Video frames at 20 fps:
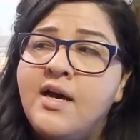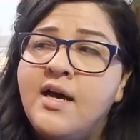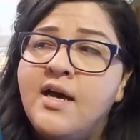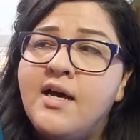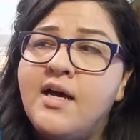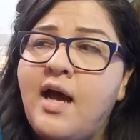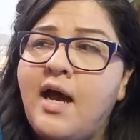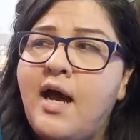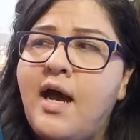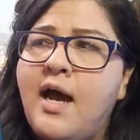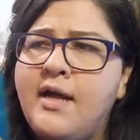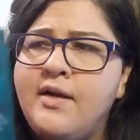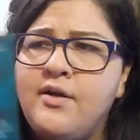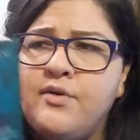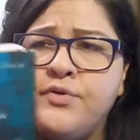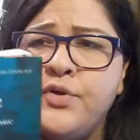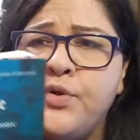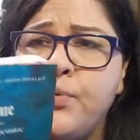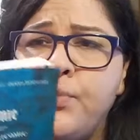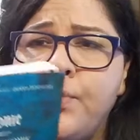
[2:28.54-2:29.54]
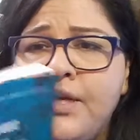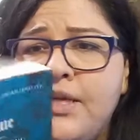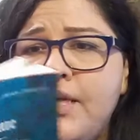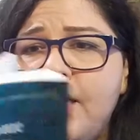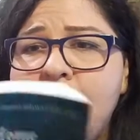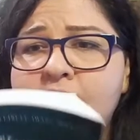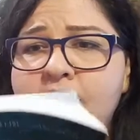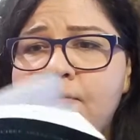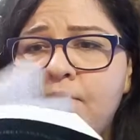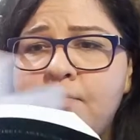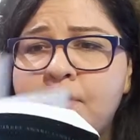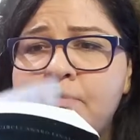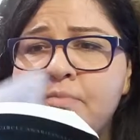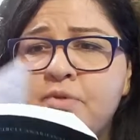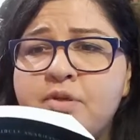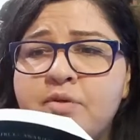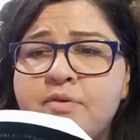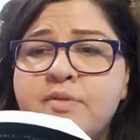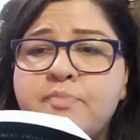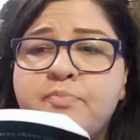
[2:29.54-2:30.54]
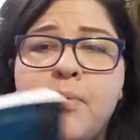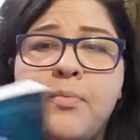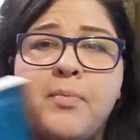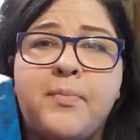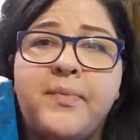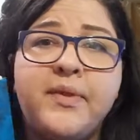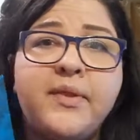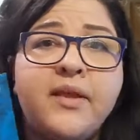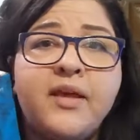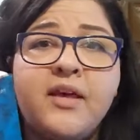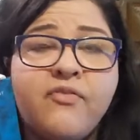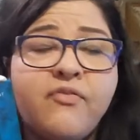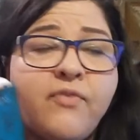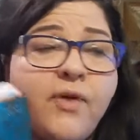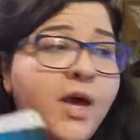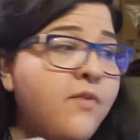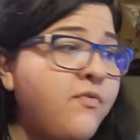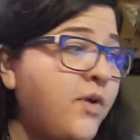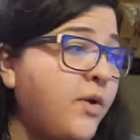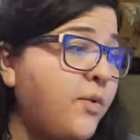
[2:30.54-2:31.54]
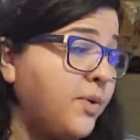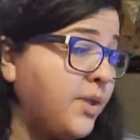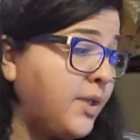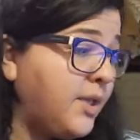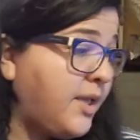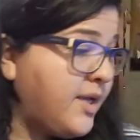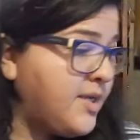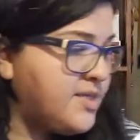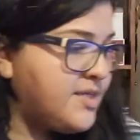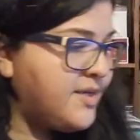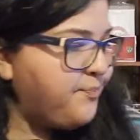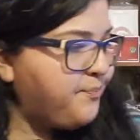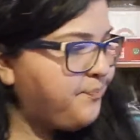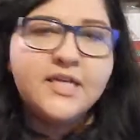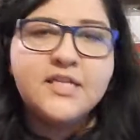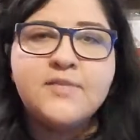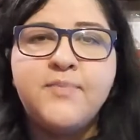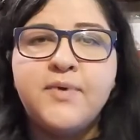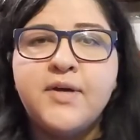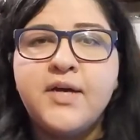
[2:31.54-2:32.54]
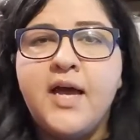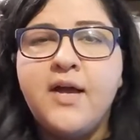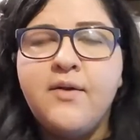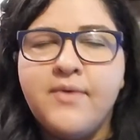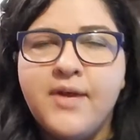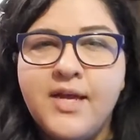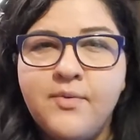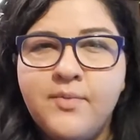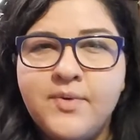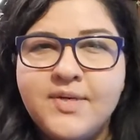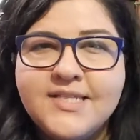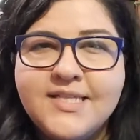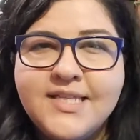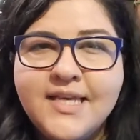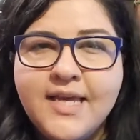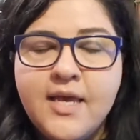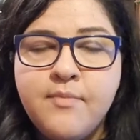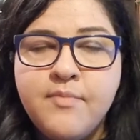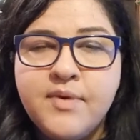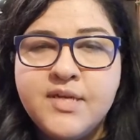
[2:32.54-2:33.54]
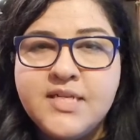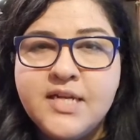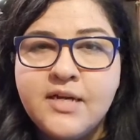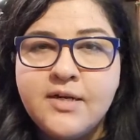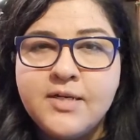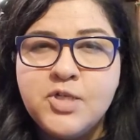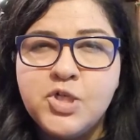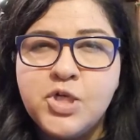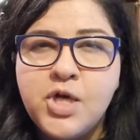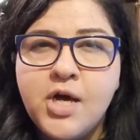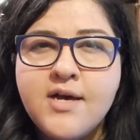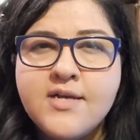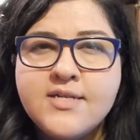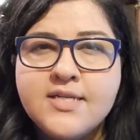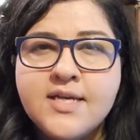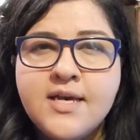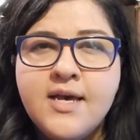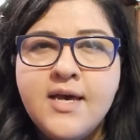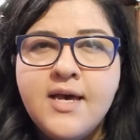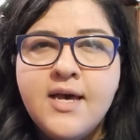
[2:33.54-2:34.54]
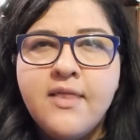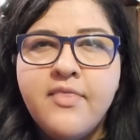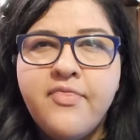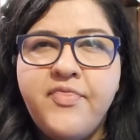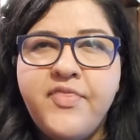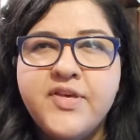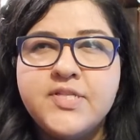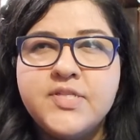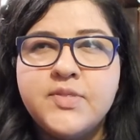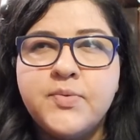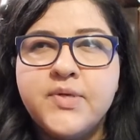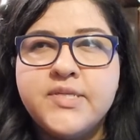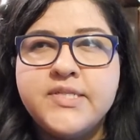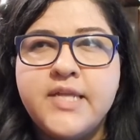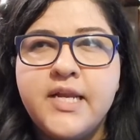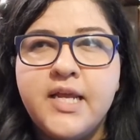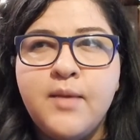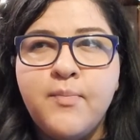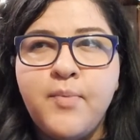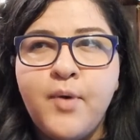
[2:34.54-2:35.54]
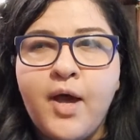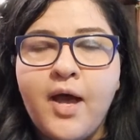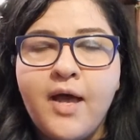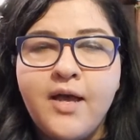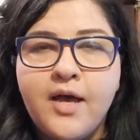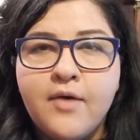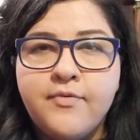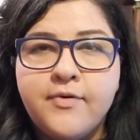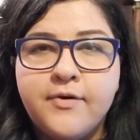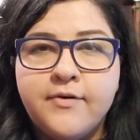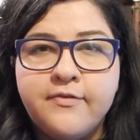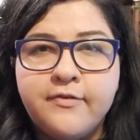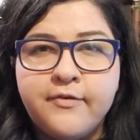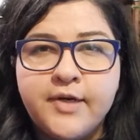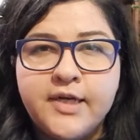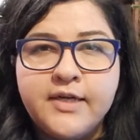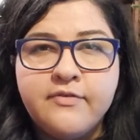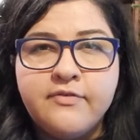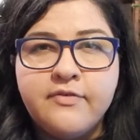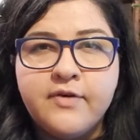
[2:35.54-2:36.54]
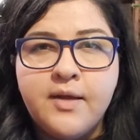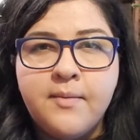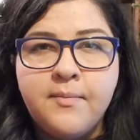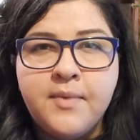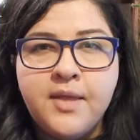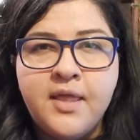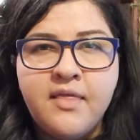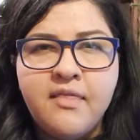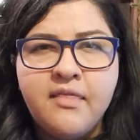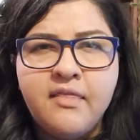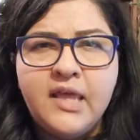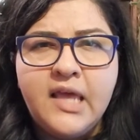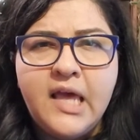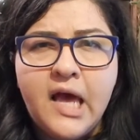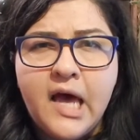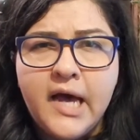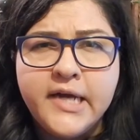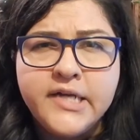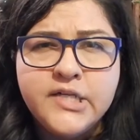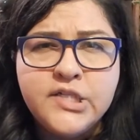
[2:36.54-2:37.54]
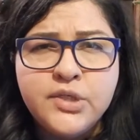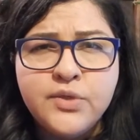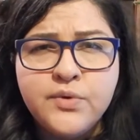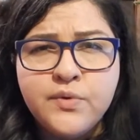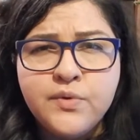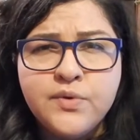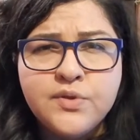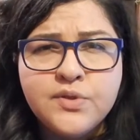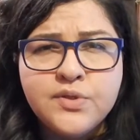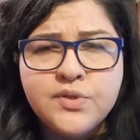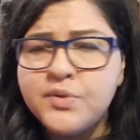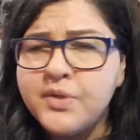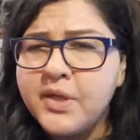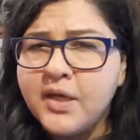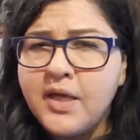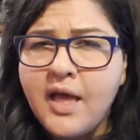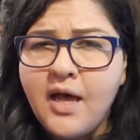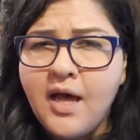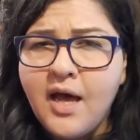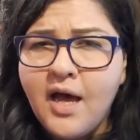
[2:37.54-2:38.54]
Uh, I don't know what I gave it, but I'm sure it was probably like a five. I really liked it. Next book I read was The Game by Terry Schott. This was an ebook I got for free from the iTunes, like